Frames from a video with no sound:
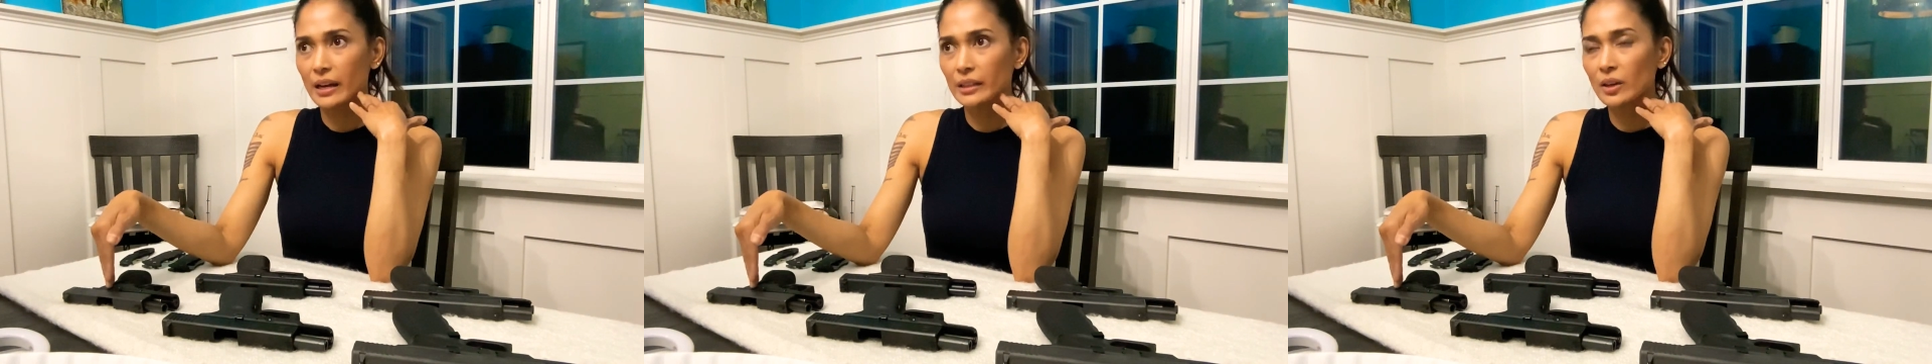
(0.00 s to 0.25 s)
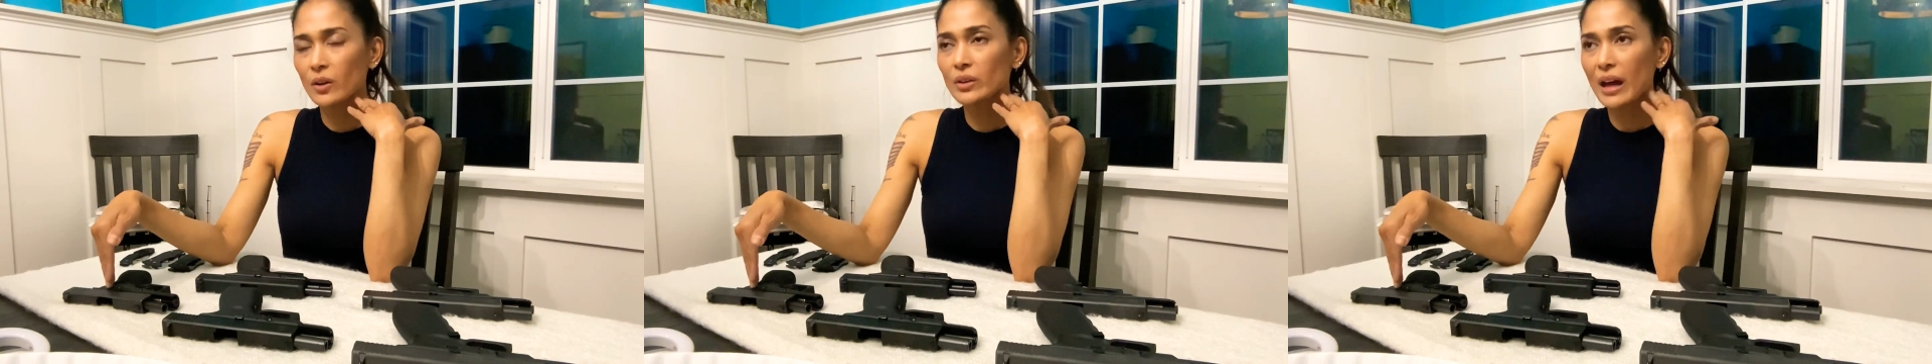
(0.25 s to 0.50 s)
I
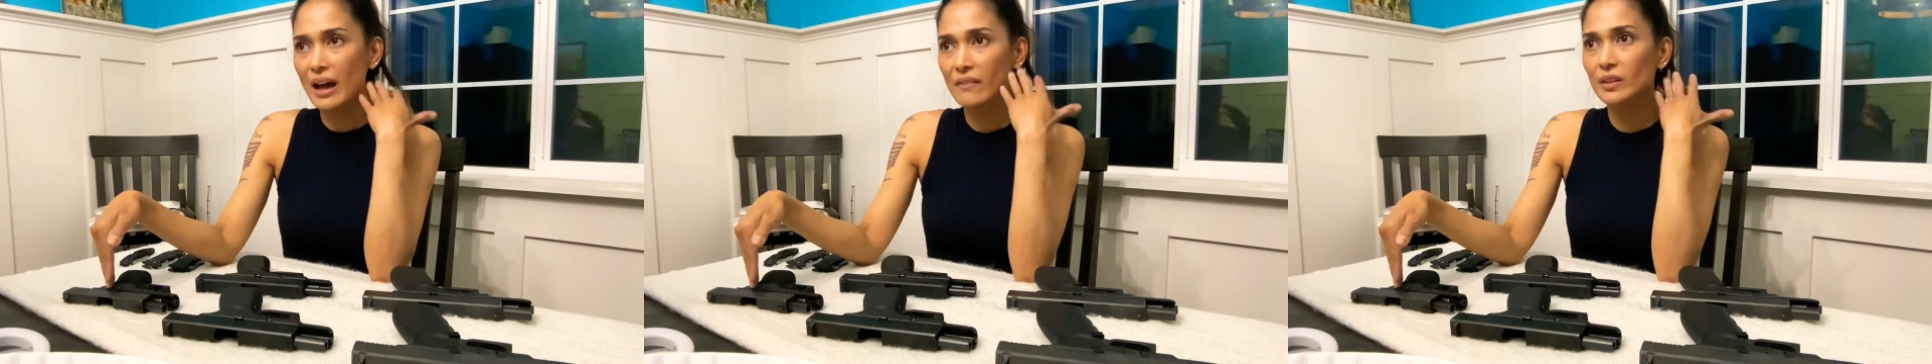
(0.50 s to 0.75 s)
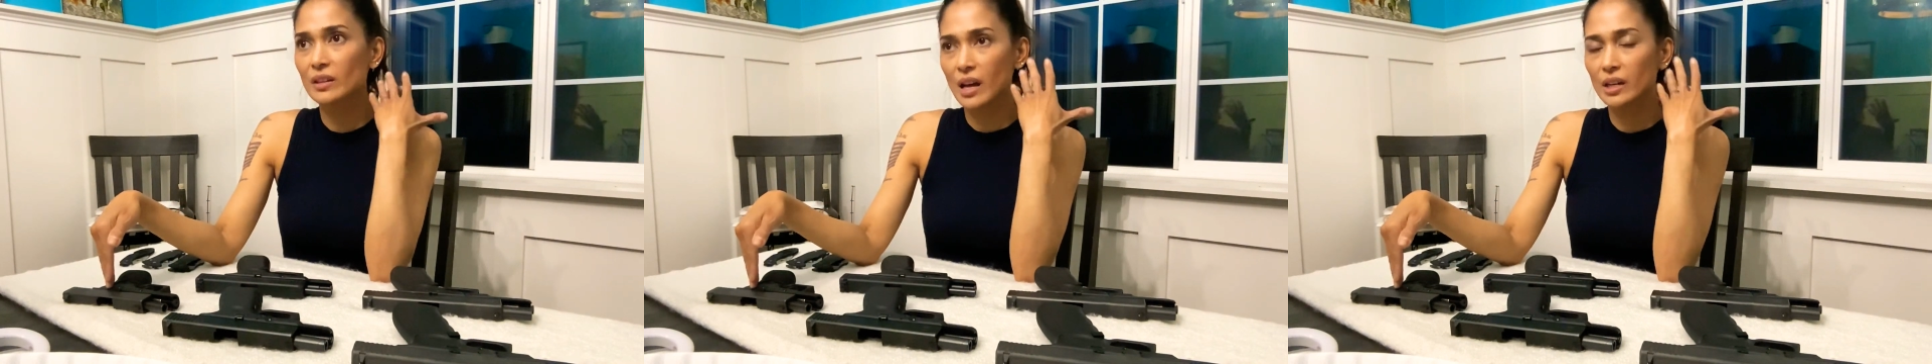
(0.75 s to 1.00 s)
don't have
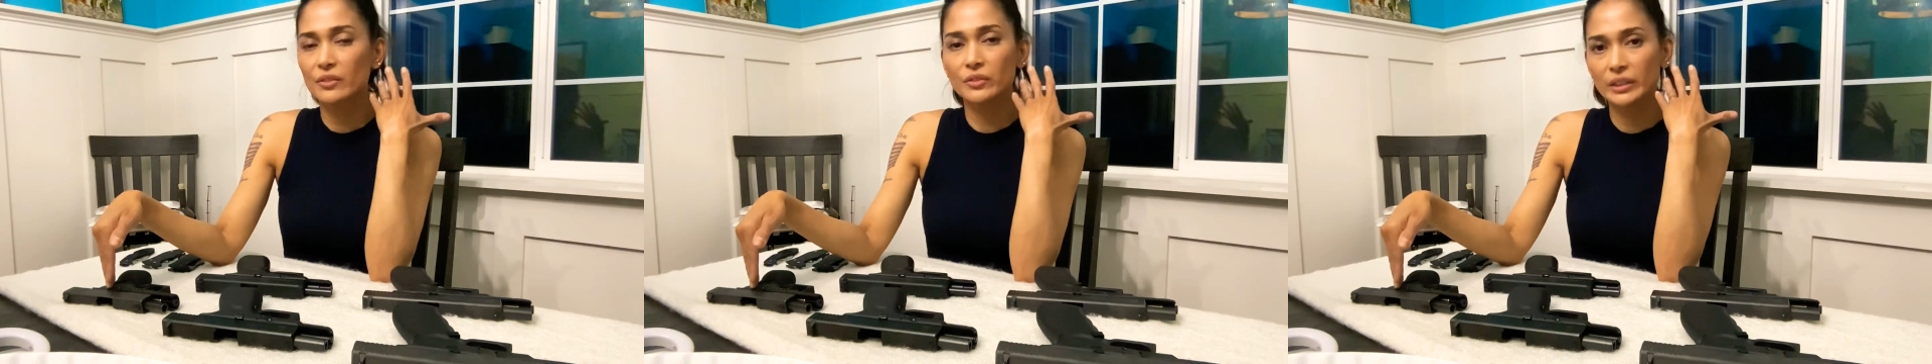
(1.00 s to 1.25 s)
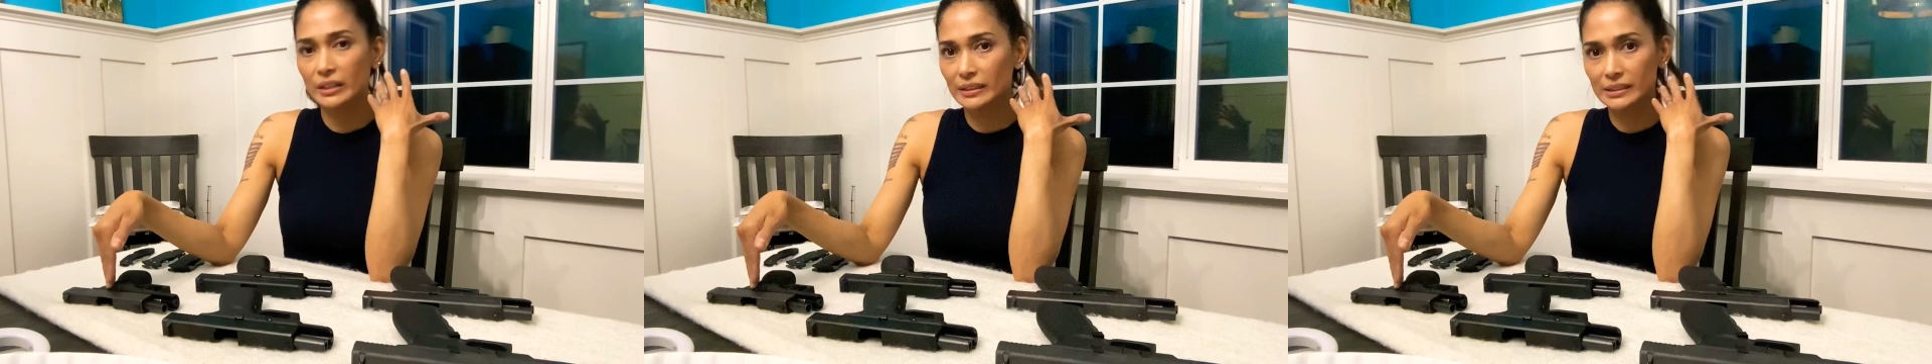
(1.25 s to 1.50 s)
a lot of
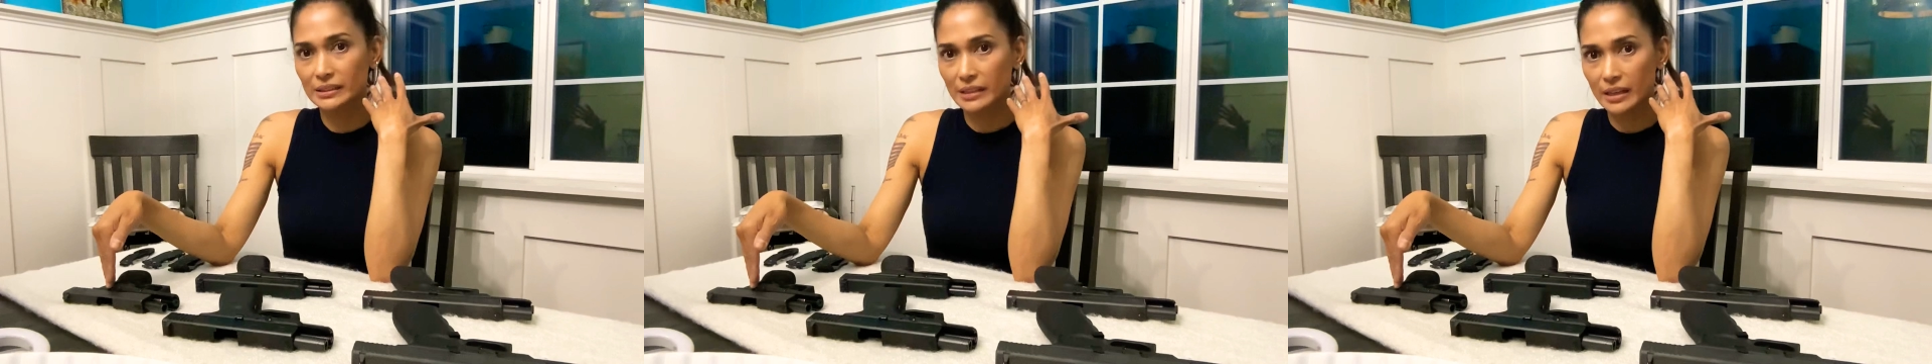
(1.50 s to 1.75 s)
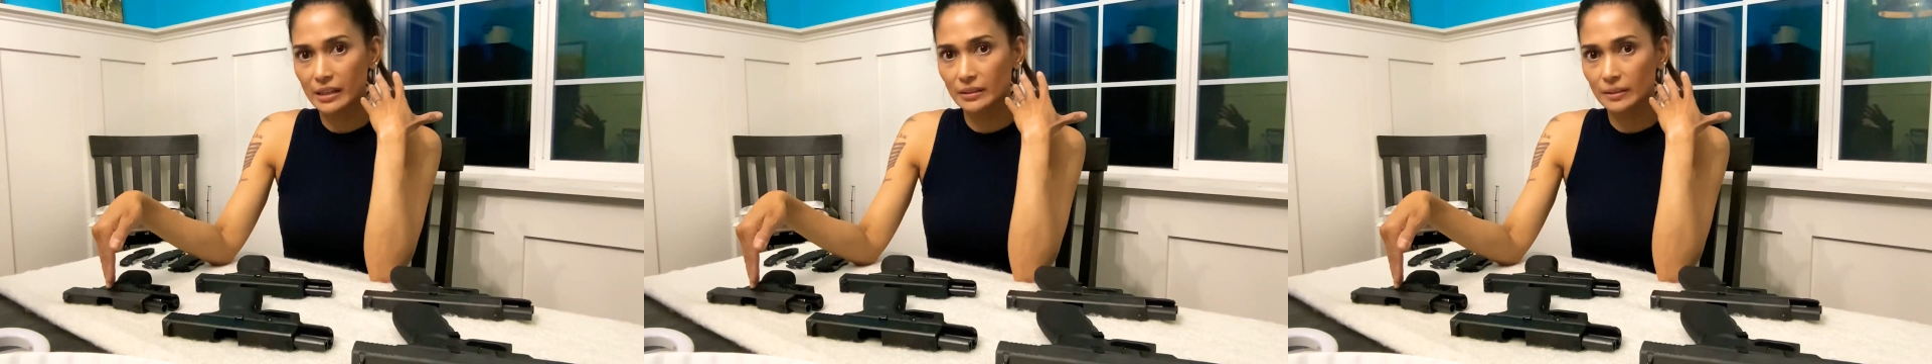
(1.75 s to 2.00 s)
real
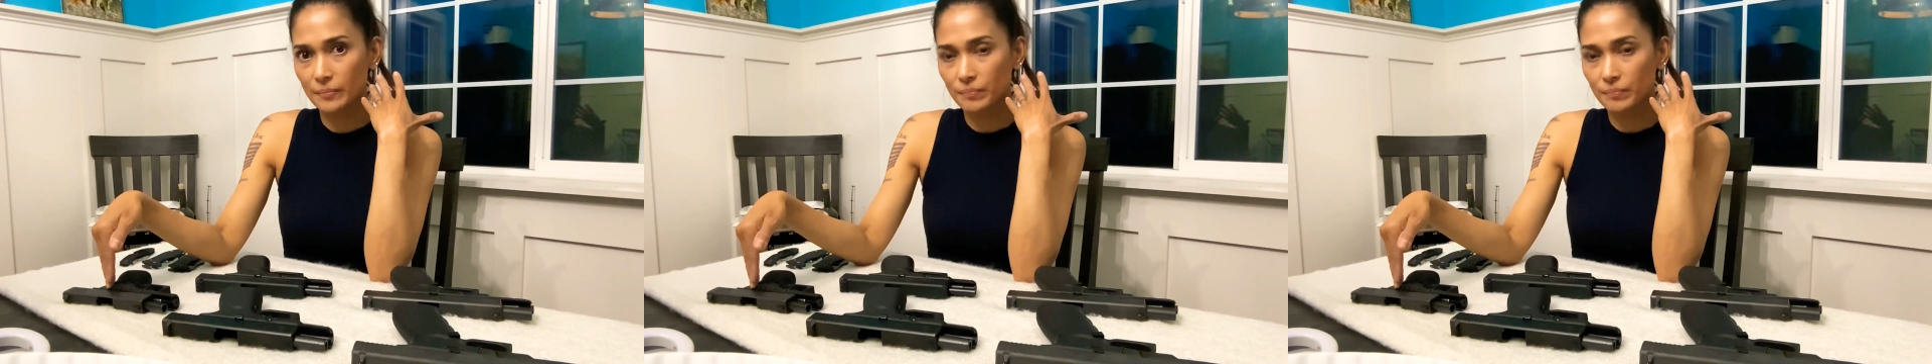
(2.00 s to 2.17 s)
estate.